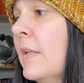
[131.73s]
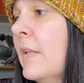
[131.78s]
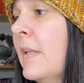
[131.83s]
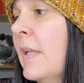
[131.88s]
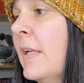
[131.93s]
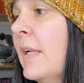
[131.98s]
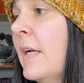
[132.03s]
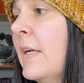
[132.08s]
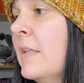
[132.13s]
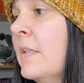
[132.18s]

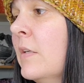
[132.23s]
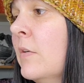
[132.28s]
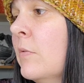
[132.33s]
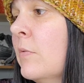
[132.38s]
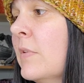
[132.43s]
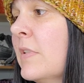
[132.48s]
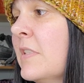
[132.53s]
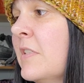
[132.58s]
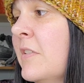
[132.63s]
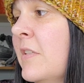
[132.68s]
that I
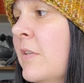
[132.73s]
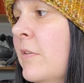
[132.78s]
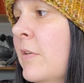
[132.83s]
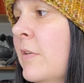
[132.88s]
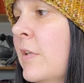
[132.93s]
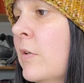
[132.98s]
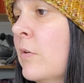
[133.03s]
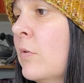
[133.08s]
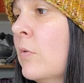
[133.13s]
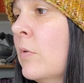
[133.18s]
don't steer
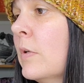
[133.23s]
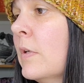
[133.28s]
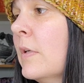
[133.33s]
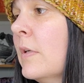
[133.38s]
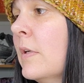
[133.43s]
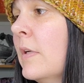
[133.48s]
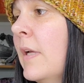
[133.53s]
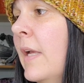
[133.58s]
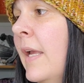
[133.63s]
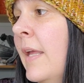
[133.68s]
you
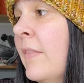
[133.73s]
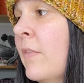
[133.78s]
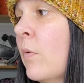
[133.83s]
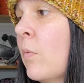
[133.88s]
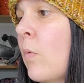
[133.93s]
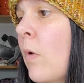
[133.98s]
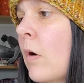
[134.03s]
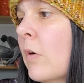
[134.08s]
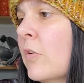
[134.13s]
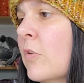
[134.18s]
in the
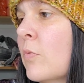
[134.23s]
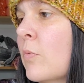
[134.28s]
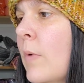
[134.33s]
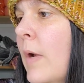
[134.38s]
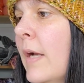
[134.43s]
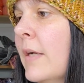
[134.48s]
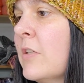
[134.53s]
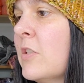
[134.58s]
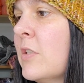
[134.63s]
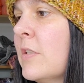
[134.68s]
wrong
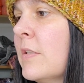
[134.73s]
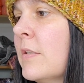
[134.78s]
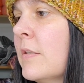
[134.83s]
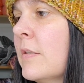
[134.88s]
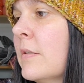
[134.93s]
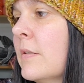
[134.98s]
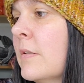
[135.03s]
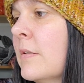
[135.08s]
direction.